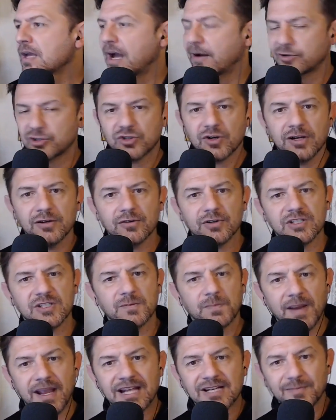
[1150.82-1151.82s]
I was trying to
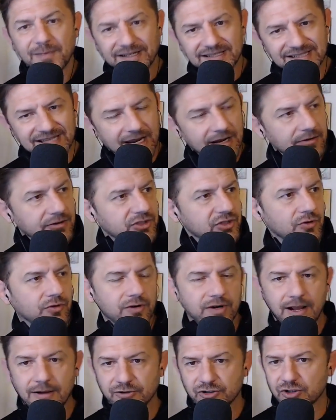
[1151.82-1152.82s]
expand my
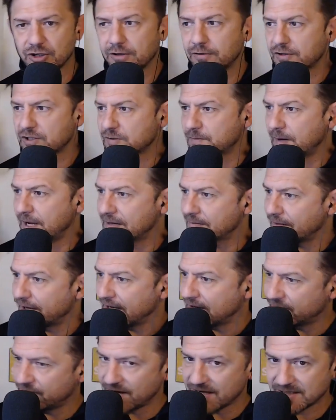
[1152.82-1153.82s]
territory. I was trying to expand my
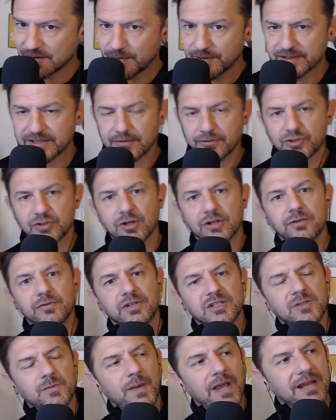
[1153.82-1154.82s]
investments. I was trying to
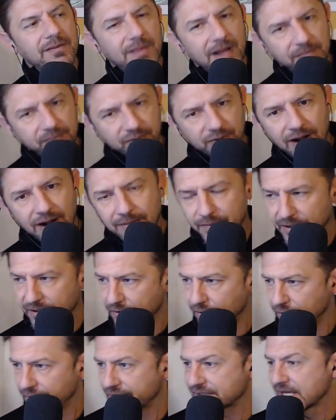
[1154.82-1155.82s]
expand my property
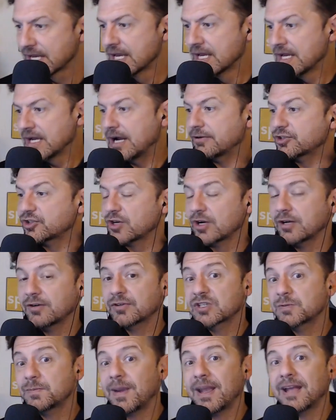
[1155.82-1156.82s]
holdings. I was trying to
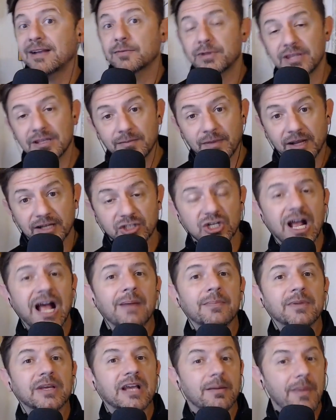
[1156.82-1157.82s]
expand within my
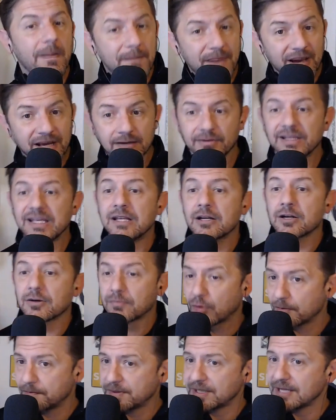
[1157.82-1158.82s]
job, become a better leader,
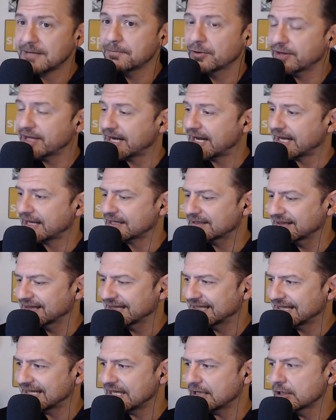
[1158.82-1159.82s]
more people that I could
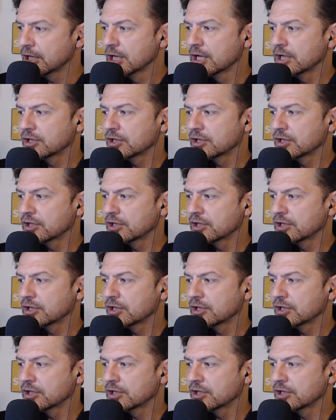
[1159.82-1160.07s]
lead.